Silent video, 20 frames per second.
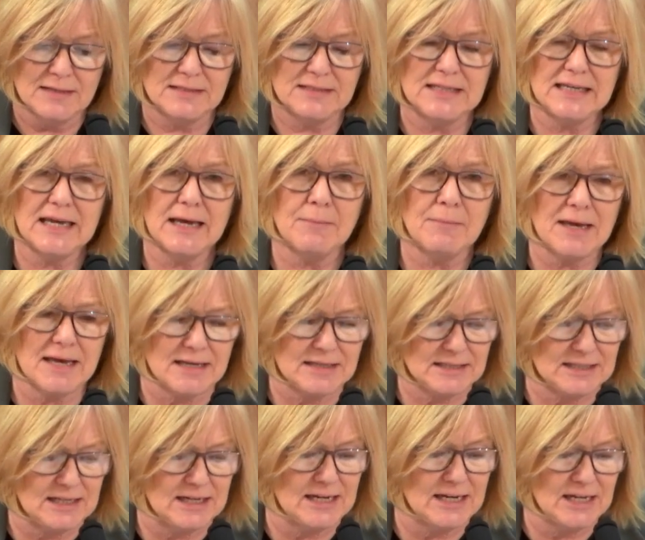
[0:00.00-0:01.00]

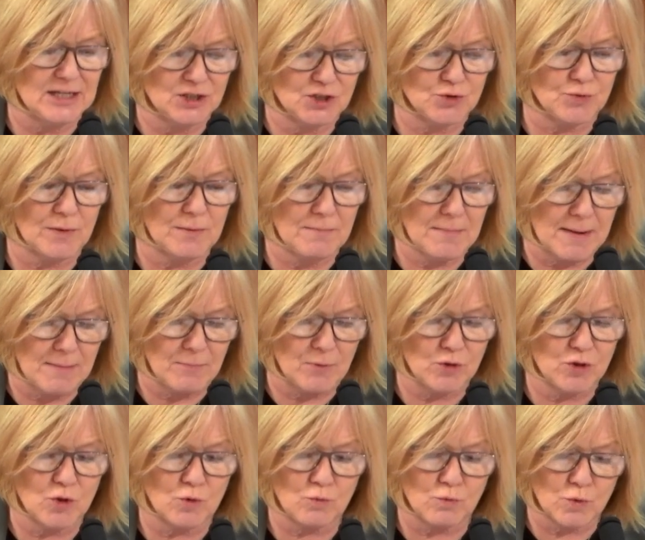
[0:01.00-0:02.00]
CMS needs to
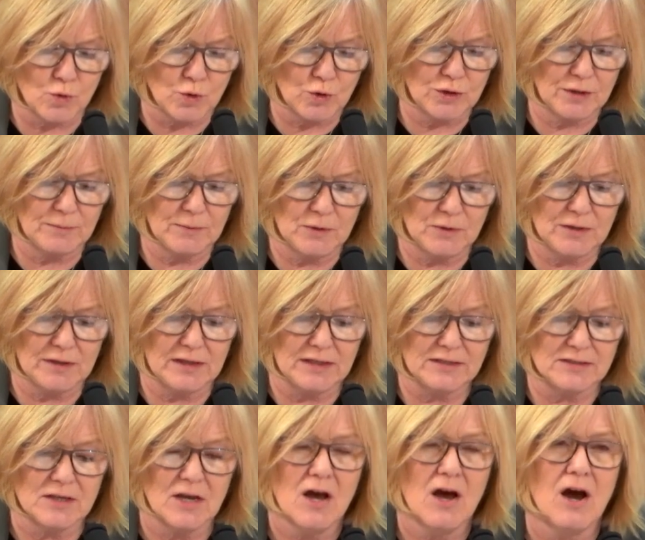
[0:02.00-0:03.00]
remember that rural
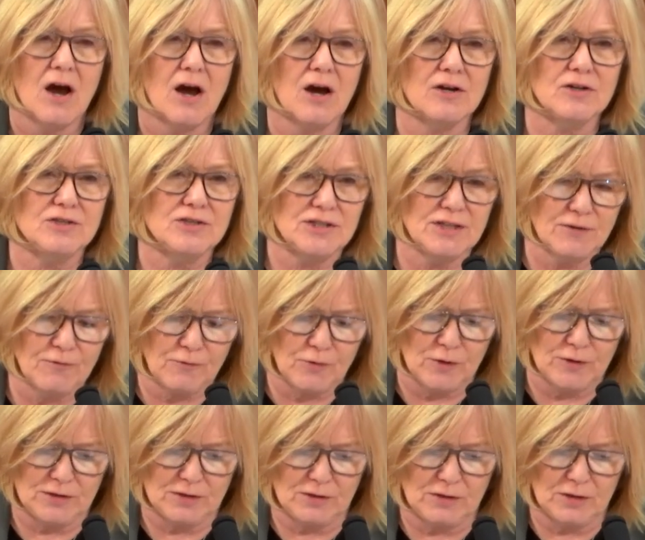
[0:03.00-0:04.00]
communities are
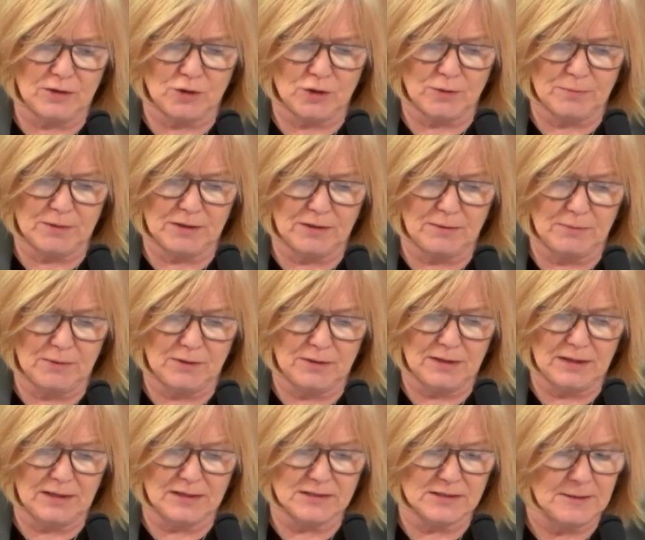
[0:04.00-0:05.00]
different than urban
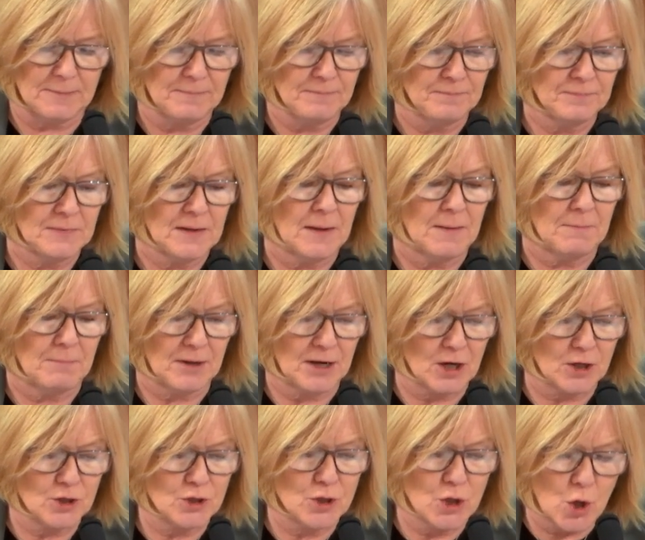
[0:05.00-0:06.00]
communities, but
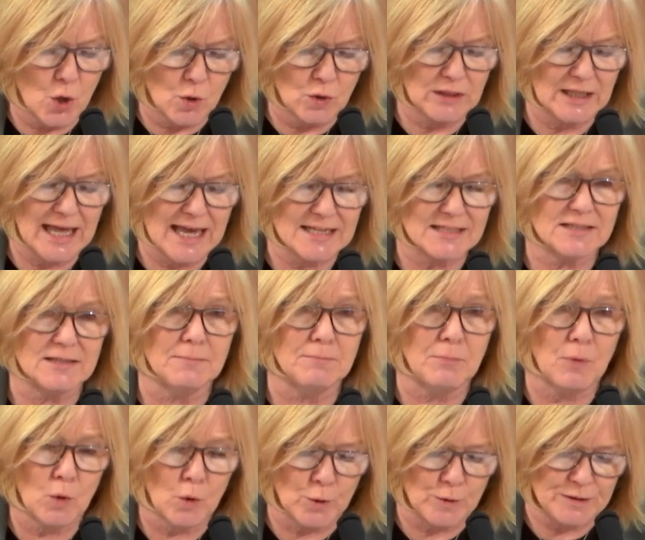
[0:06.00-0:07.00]
are no less
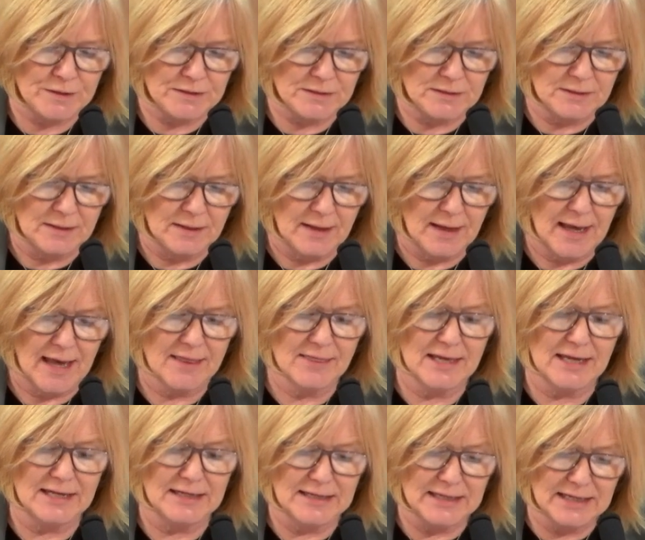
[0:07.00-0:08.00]
important,
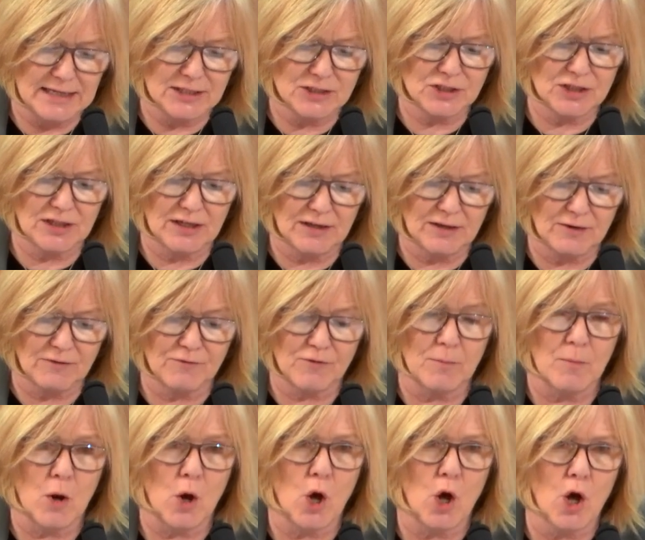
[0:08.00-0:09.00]
and they need to hear
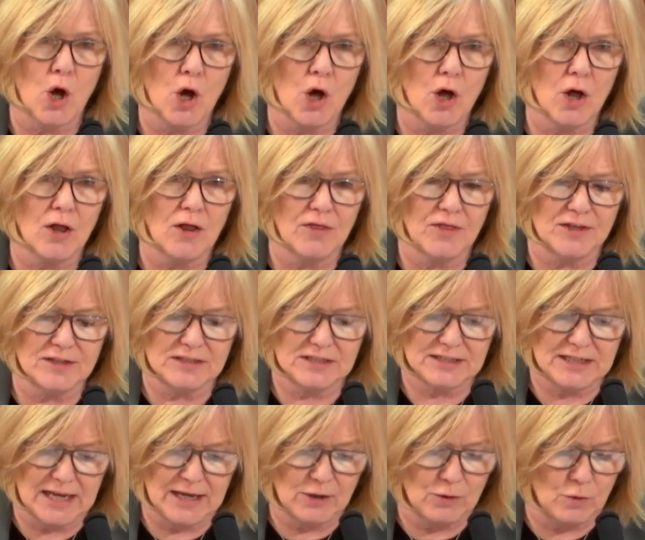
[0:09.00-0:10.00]
from all the
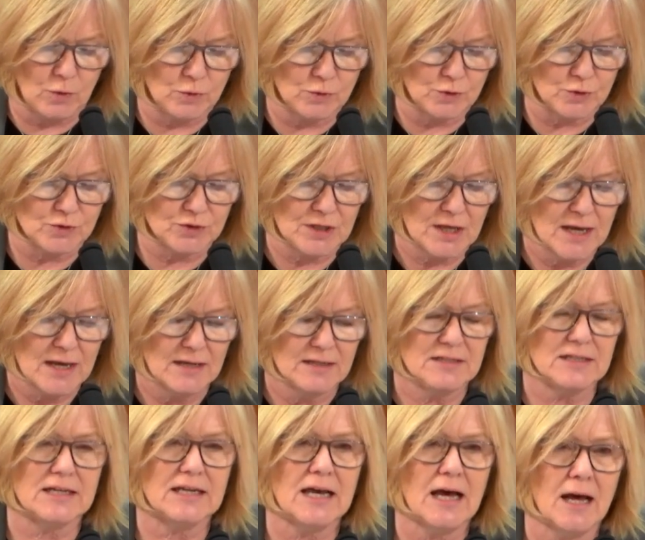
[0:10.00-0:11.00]
stakeholders
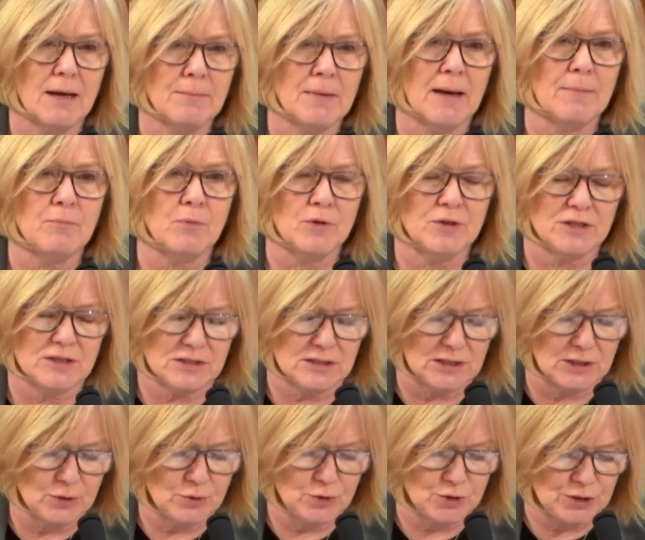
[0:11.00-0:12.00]
to come up with a
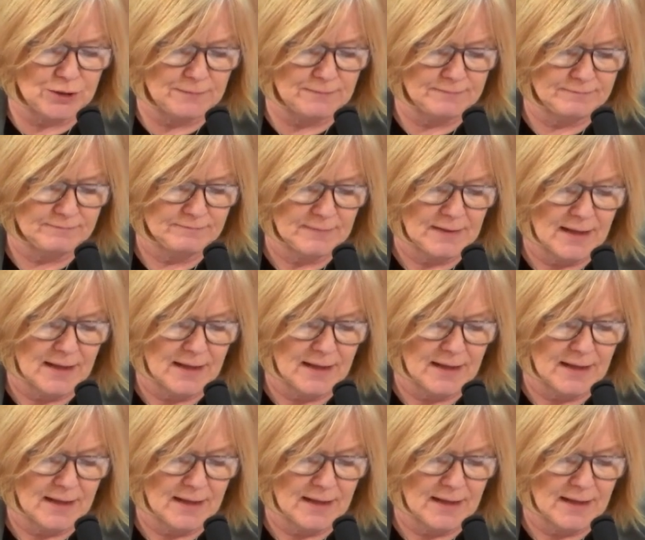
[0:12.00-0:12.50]
solution.